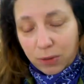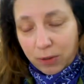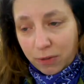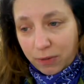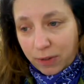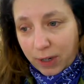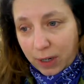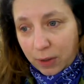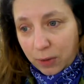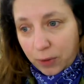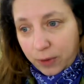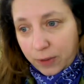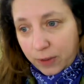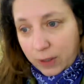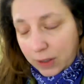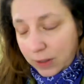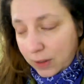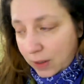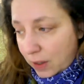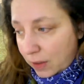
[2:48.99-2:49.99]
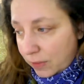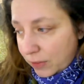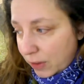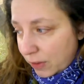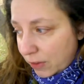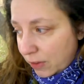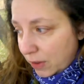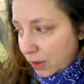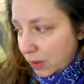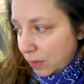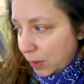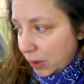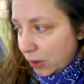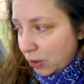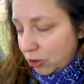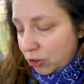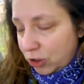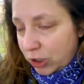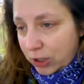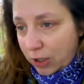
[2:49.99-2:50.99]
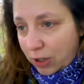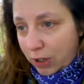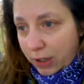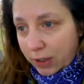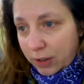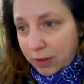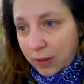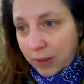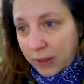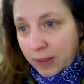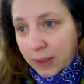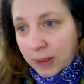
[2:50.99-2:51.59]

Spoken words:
It's a viral thing, obviously, because she caught it.